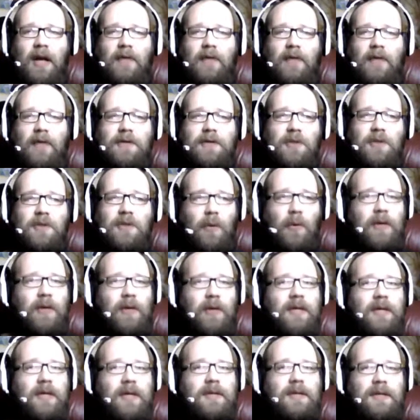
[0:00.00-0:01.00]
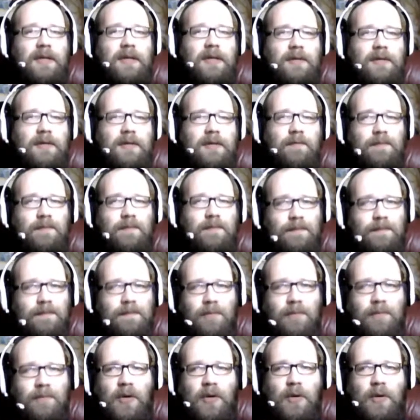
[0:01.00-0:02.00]
The story is
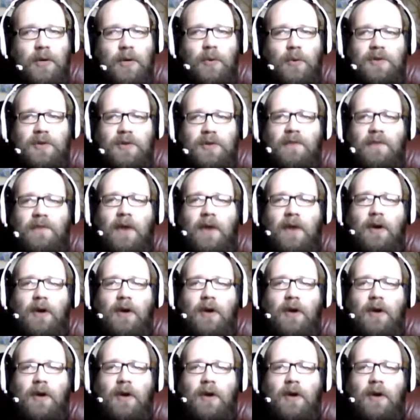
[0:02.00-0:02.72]
pretty cool so far.